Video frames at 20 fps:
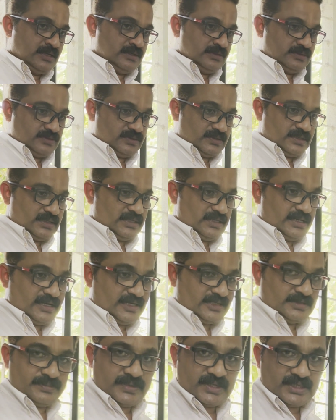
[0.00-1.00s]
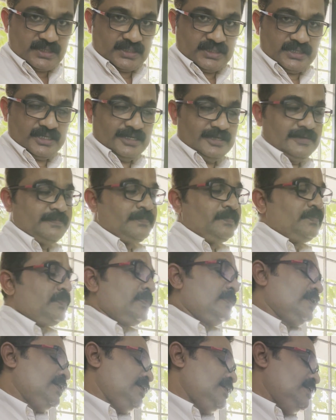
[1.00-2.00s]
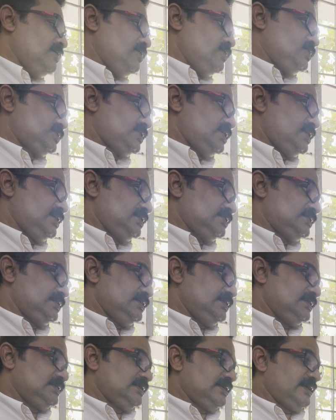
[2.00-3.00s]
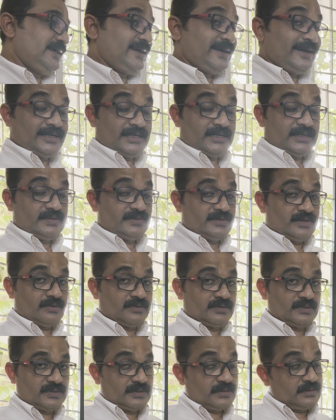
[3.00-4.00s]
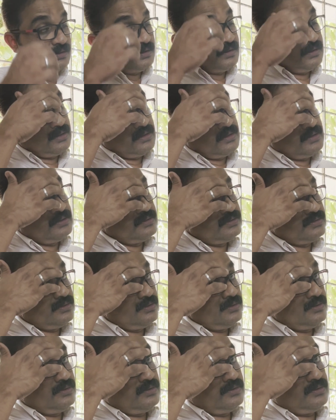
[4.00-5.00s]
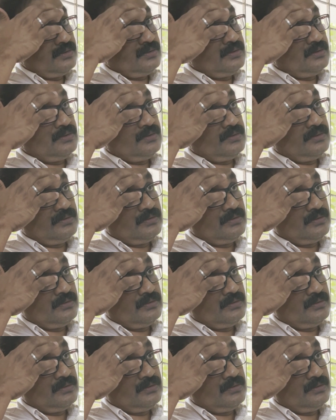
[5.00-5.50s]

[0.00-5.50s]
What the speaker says: So the last part in auscultation is added sounds. So